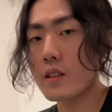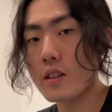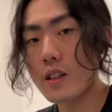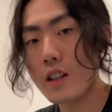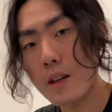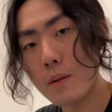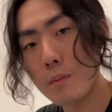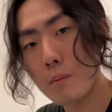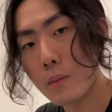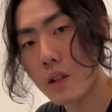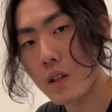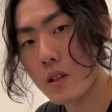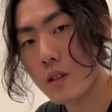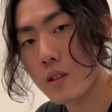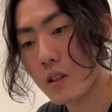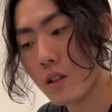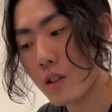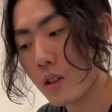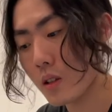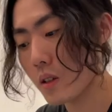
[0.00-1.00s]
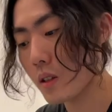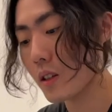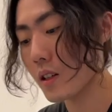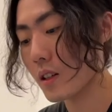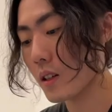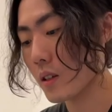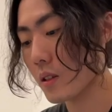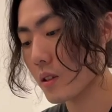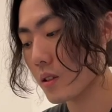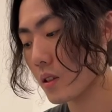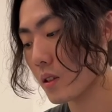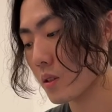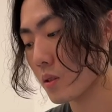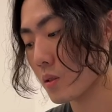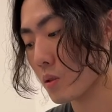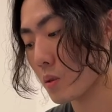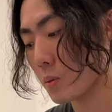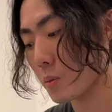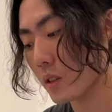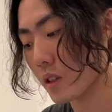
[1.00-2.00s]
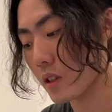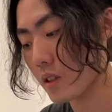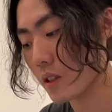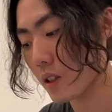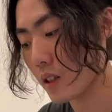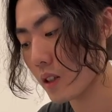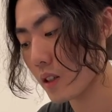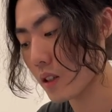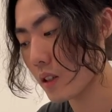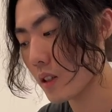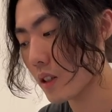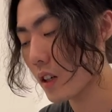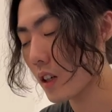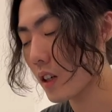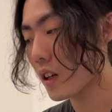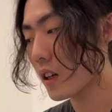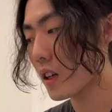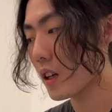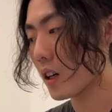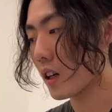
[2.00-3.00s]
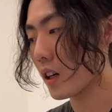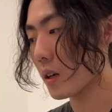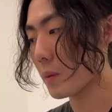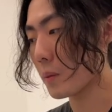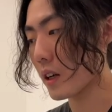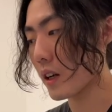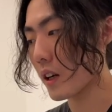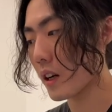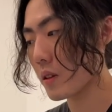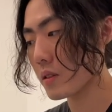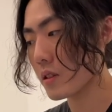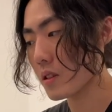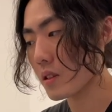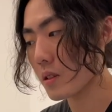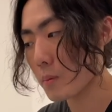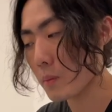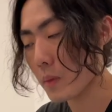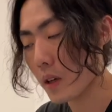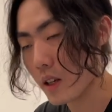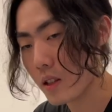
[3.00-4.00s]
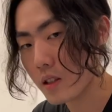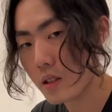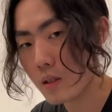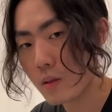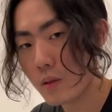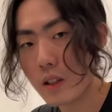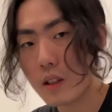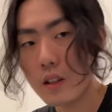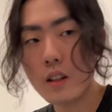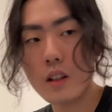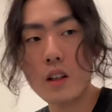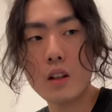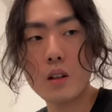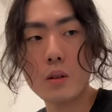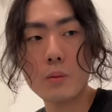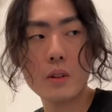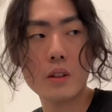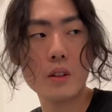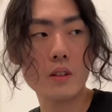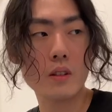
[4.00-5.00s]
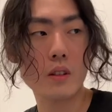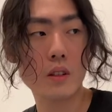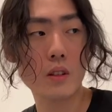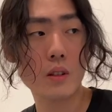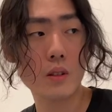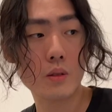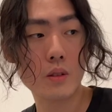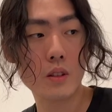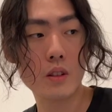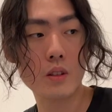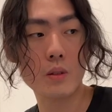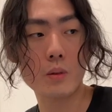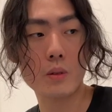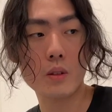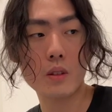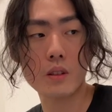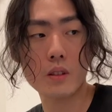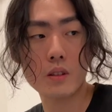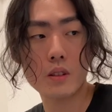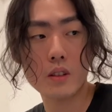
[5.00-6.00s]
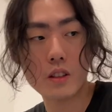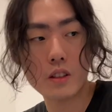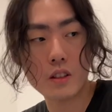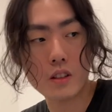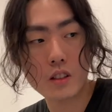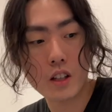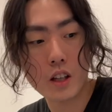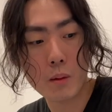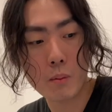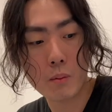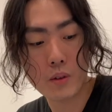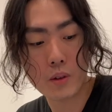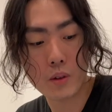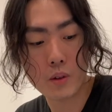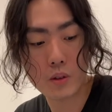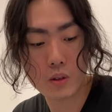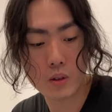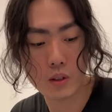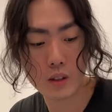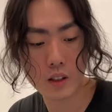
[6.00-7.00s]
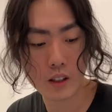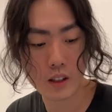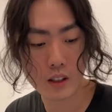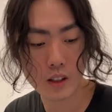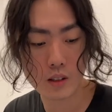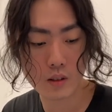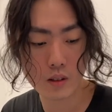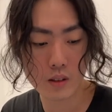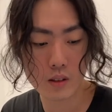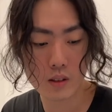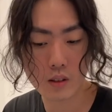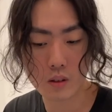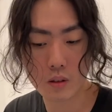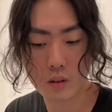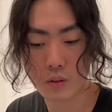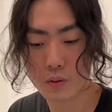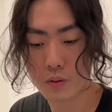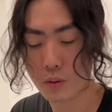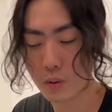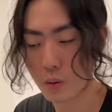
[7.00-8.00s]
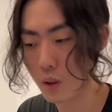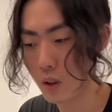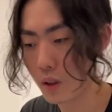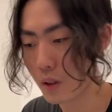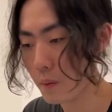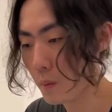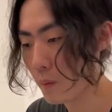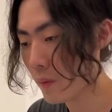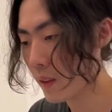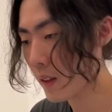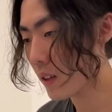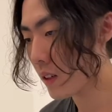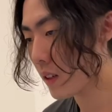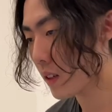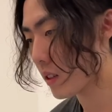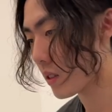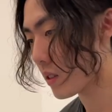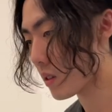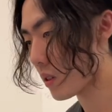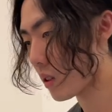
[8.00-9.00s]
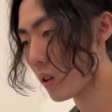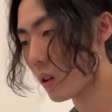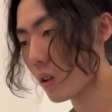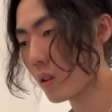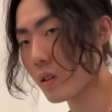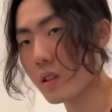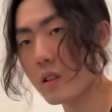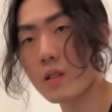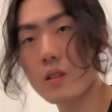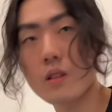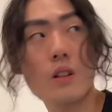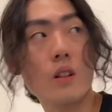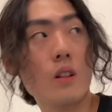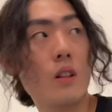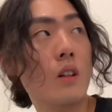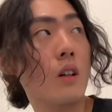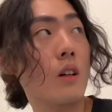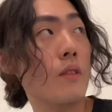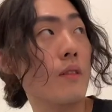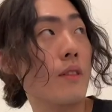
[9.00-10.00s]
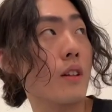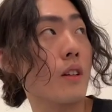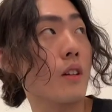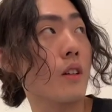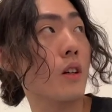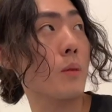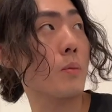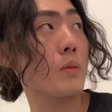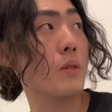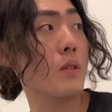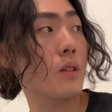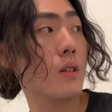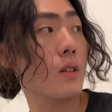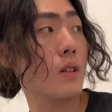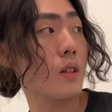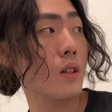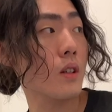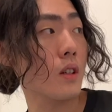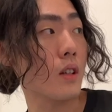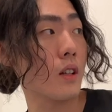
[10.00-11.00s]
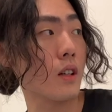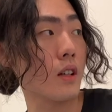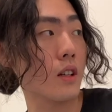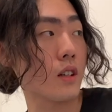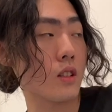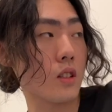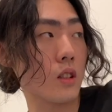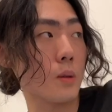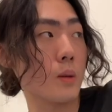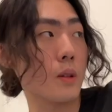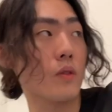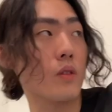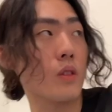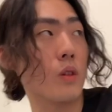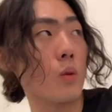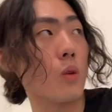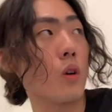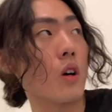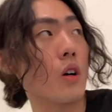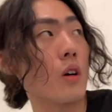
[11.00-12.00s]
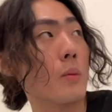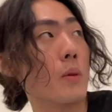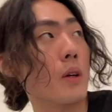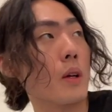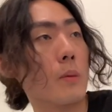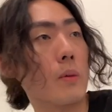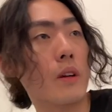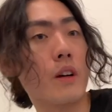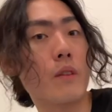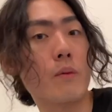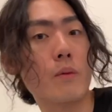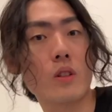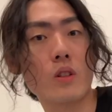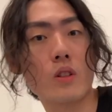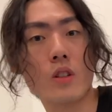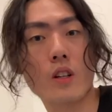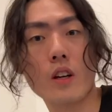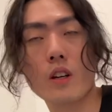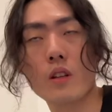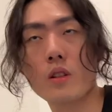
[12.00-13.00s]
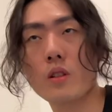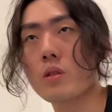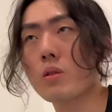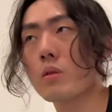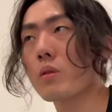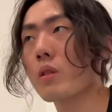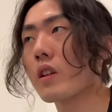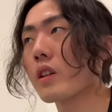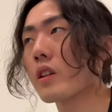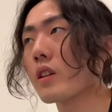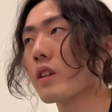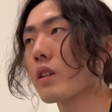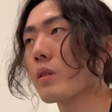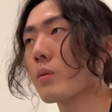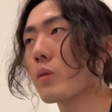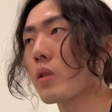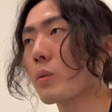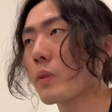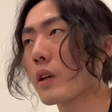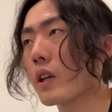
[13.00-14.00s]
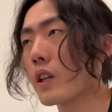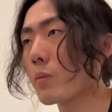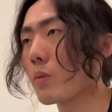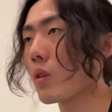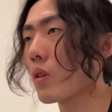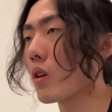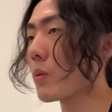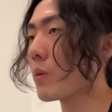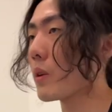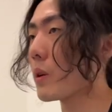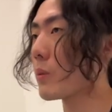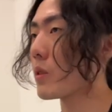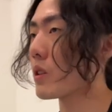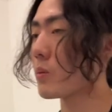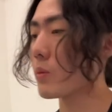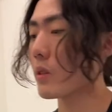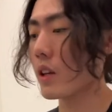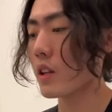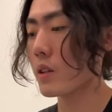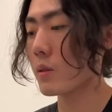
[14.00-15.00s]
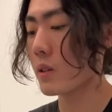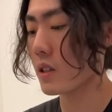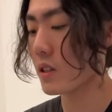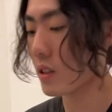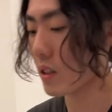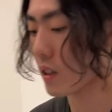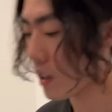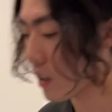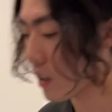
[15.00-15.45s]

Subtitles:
10 minutes ago, and I was super excited. My house is a mess right now because the construction workers, they just came through. So like as you can see on the floor, all these are covering ups. And, like some of the wallpaper have been changed to like more paintable wallpapers. But anyways,